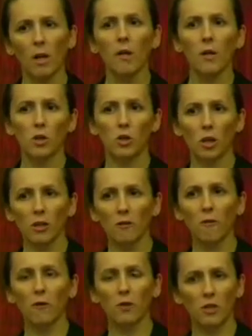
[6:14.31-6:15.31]
just
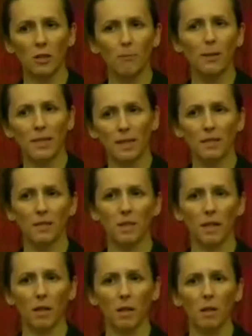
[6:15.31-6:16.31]
for GPS
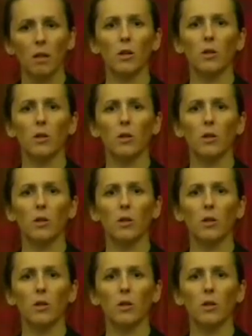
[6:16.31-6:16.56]
data,